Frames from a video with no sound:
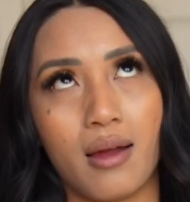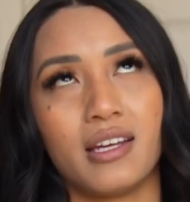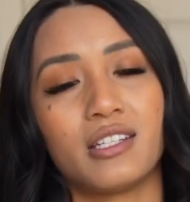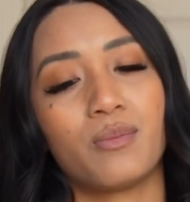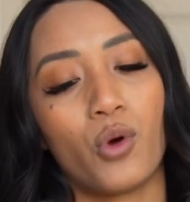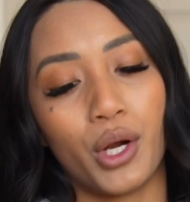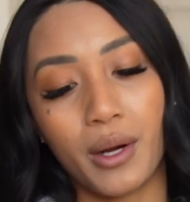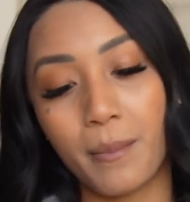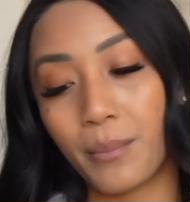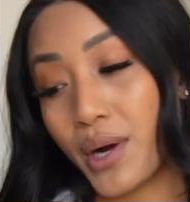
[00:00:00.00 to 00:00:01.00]
it's more
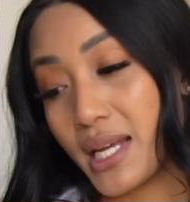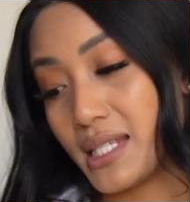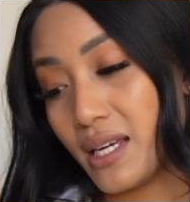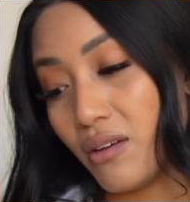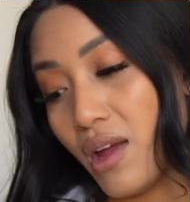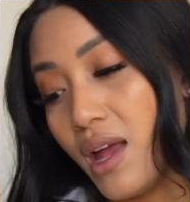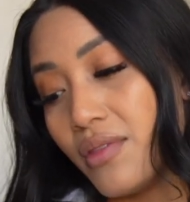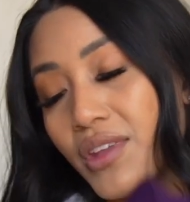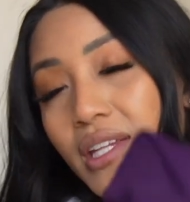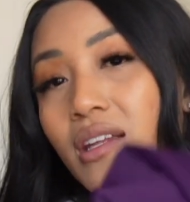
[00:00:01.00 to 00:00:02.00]
compressive
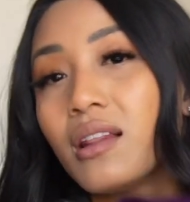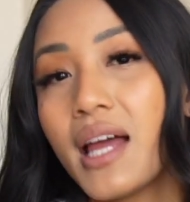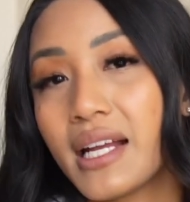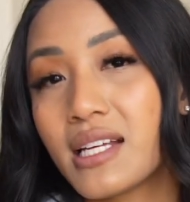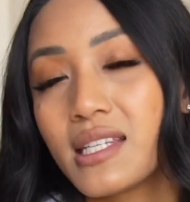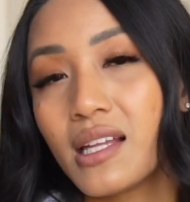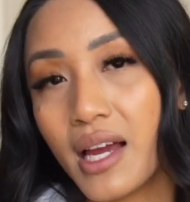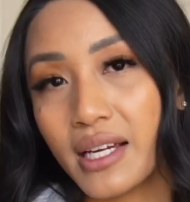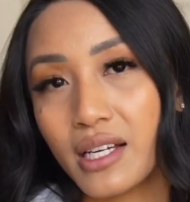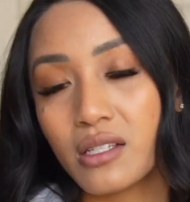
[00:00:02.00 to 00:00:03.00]
than the Legacy
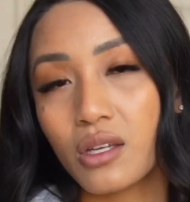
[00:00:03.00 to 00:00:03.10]
leggings.